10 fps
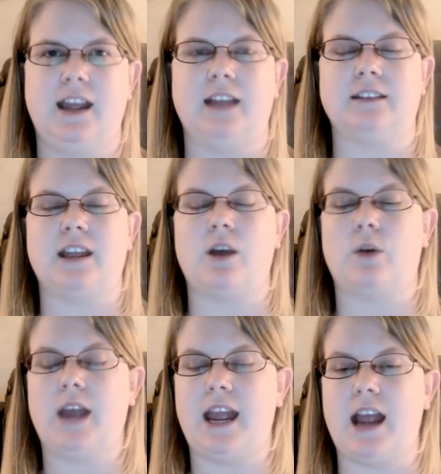and say,
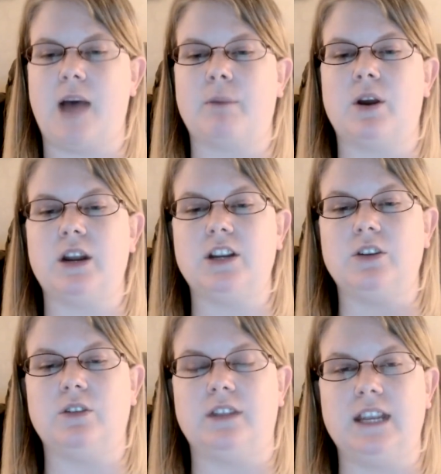okay, I'm going to
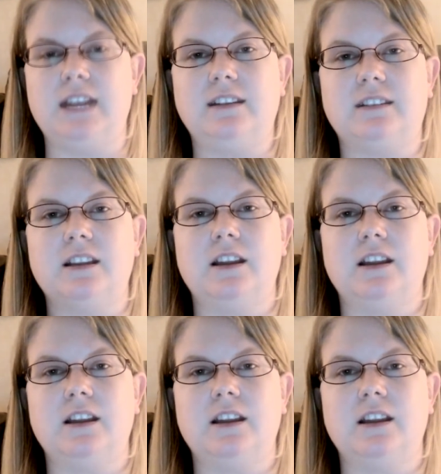do these